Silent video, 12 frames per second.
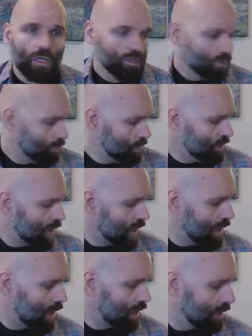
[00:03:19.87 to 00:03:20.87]
So if we
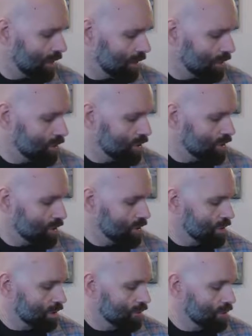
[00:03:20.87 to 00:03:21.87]
take, let me just turn
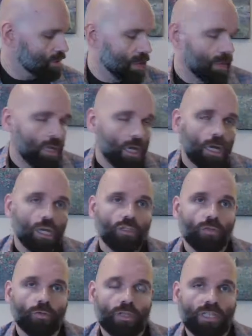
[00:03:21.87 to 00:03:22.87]
this off for a second. So
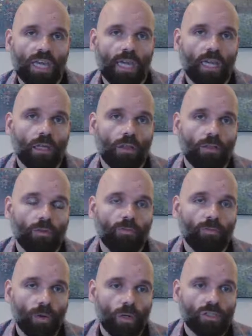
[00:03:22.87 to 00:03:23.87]
if we take the
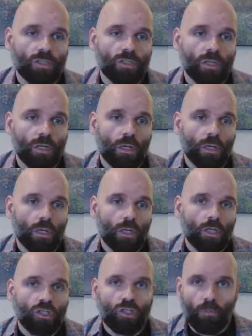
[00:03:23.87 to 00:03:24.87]
first
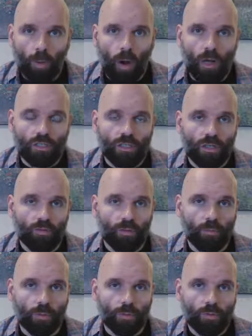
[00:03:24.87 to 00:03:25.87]
2 bars of the
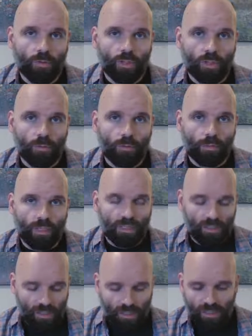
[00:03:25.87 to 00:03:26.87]
blues, it would be a
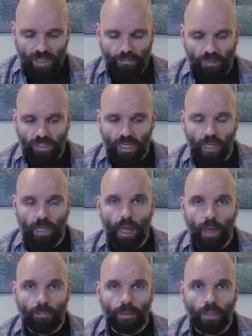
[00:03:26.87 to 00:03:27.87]
C7 scale
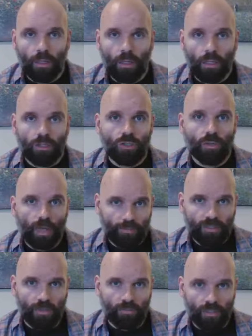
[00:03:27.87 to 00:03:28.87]
up to an
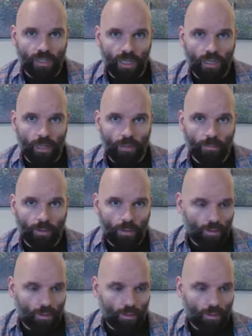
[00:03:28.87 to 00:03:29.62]
F7 scale up.